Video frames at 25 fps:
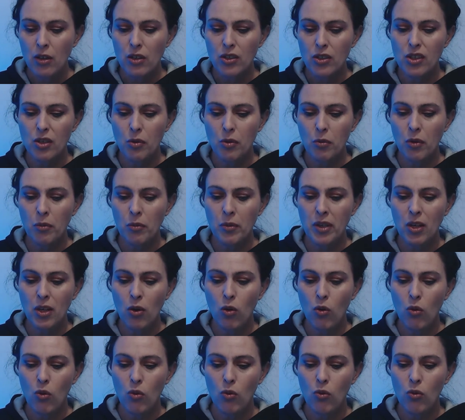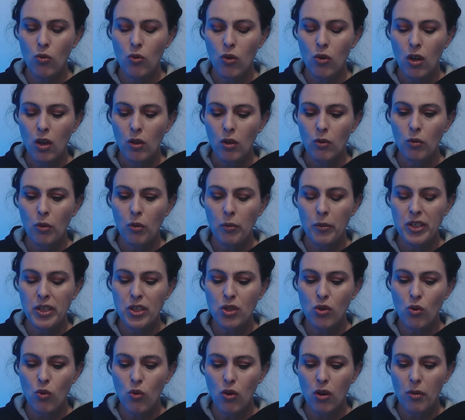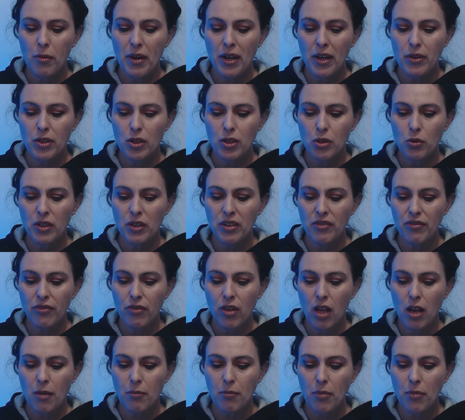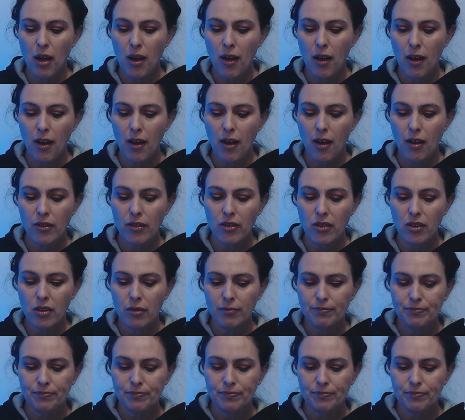So when we talk about the twin flame path,